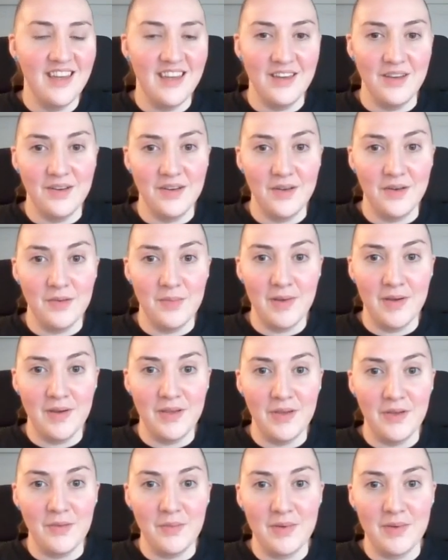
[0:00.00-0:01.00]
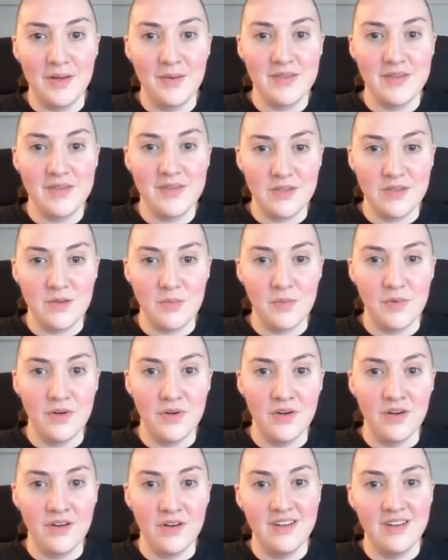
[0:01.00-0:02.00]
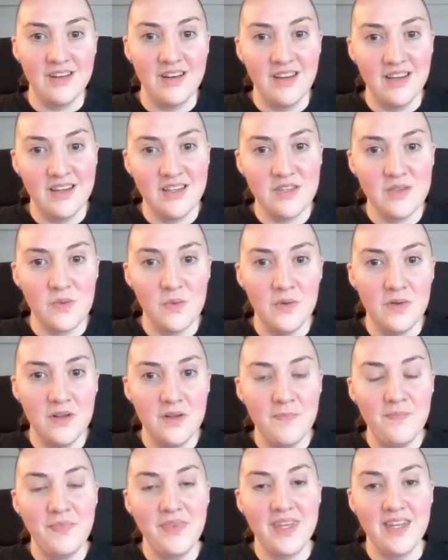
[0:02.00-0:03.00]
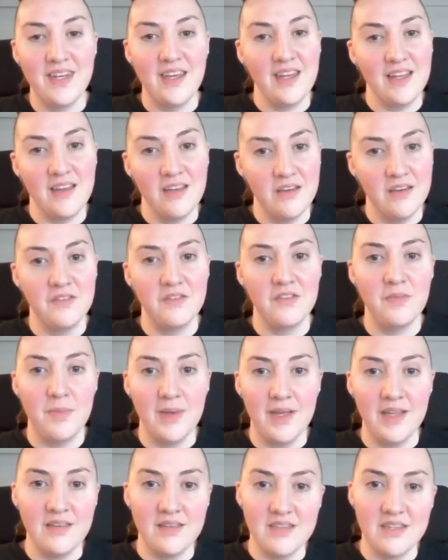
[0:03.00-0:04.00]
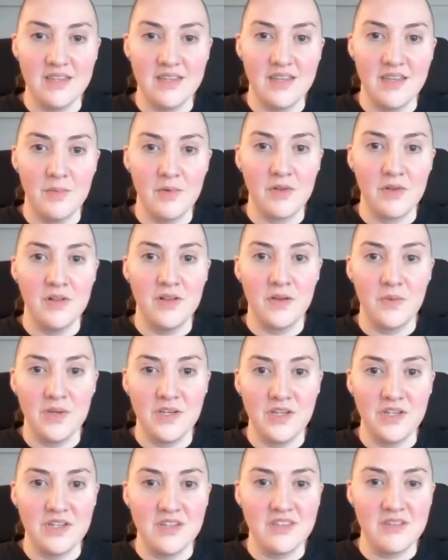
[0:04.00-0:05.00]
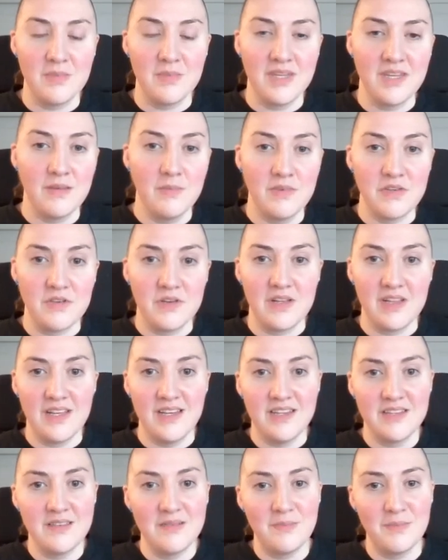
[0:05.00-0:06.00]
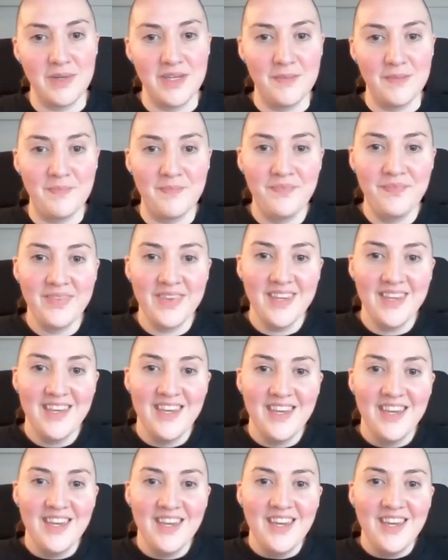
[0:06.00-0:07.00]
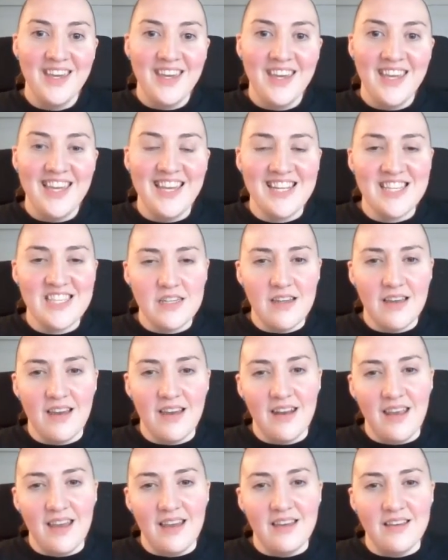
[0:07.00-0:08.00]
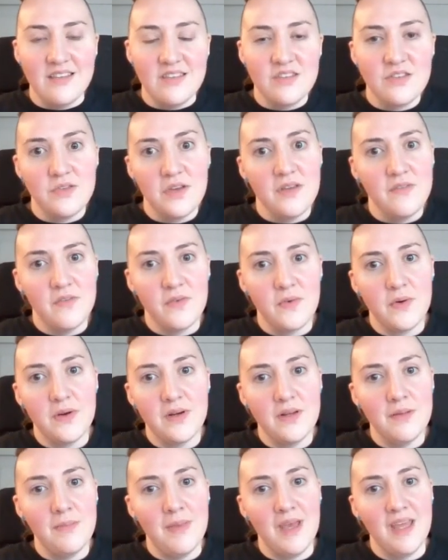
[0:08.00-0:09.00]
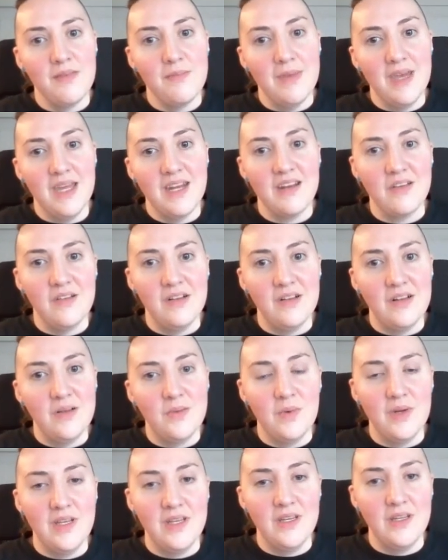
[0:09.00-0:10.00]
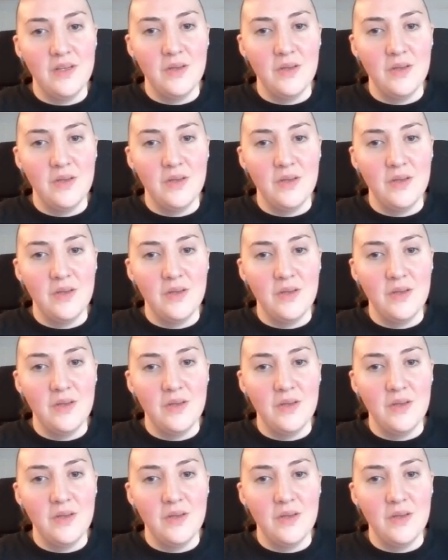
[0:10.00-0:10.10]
I don't know about you, but I was a super nerd in high school, and I loved balancing chemical equations in my chemistry class. But it's not as straightforward and mathematical when